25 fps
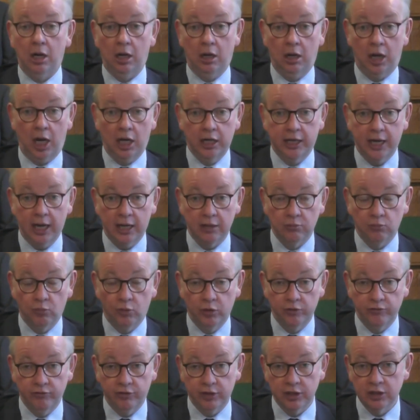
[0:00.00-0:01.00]
Again, one
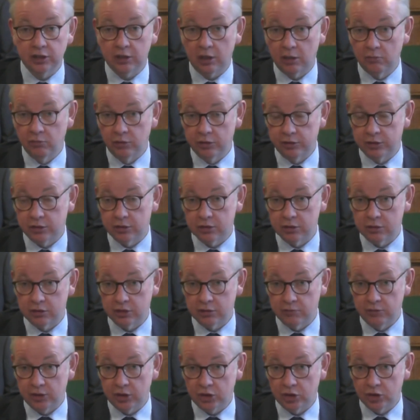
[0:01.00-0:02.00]
of the things that I want to do is to
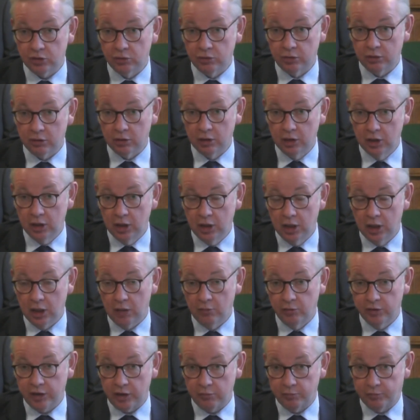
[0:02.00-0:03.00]
make sure,
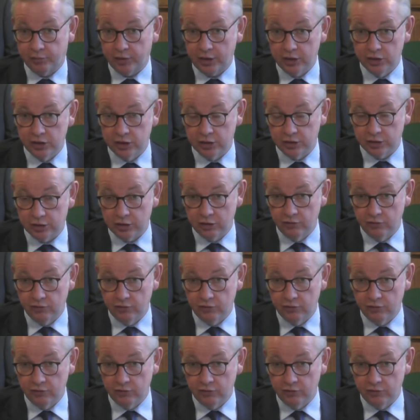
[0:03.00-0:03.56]
without prejudice to the